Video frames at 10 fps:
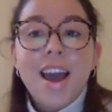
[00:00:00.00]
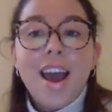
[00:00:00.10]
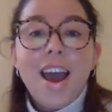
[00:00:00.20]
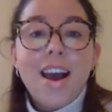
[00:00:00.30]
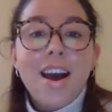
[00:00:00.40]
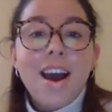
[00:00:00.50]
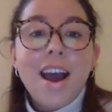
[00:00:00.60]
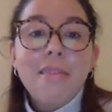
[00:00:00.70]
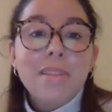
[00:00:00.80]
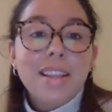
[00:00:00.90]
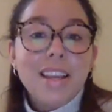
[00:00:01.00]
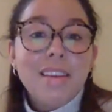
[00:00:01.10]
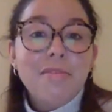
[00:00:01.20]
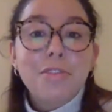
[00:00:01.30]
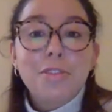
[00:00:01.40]
I
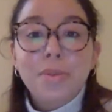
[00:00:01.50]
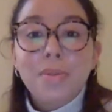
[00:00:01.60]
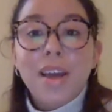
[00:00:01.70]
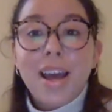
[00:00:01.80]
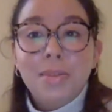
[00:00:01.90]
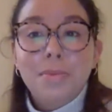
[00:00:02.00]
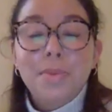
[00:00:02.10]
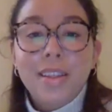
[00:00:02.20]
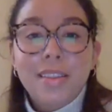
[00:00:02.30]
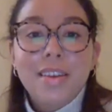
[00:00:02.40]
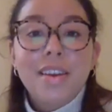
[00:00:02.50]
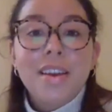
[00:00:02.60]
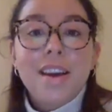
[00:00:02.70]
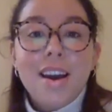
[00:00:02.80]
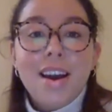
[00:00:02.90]
believe you do that with
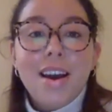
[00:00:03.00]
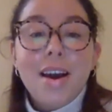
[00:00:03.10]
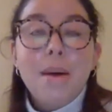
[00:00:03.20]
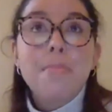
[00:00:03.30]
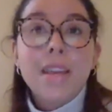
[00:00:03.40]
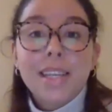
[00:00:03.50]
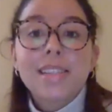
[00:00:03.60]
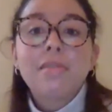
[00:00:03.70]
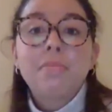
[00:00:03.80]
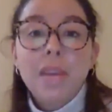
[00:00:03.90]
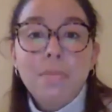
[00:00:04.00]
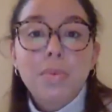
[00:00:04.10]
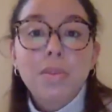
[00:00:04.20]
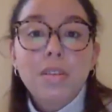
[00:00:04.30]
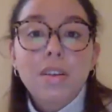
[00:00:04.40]
a mix of
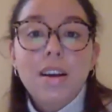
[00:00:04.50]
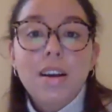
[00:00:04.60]
people.